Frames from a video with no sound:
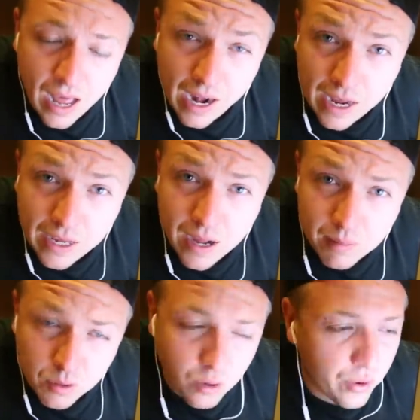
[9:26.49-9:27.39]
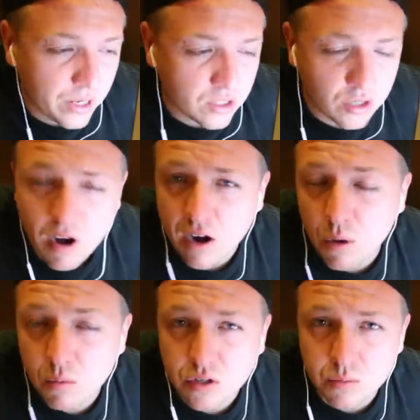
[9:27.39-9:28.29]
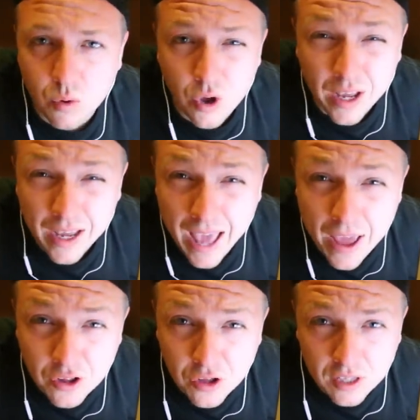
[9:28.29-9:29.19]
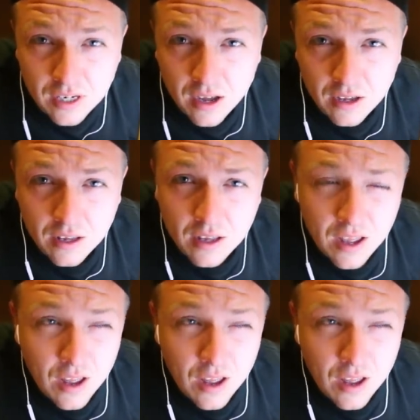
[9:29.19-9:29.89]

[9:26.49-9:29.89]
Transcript: and I am going to crack on with some work and get an early night.